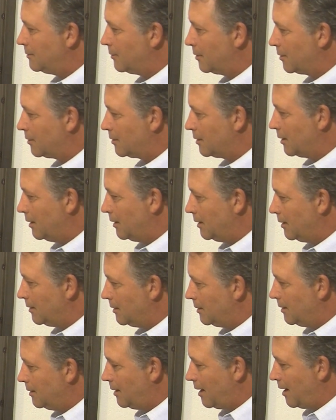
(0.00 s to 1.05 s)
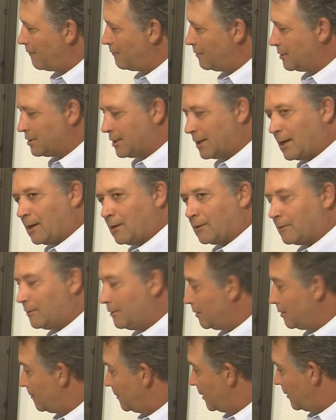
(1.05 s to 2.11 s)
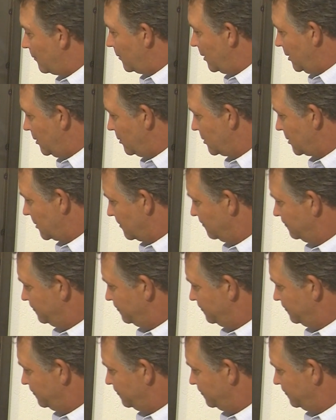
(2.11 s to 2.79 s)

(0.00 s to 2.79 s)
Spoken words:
with the averaging algorithm that we use.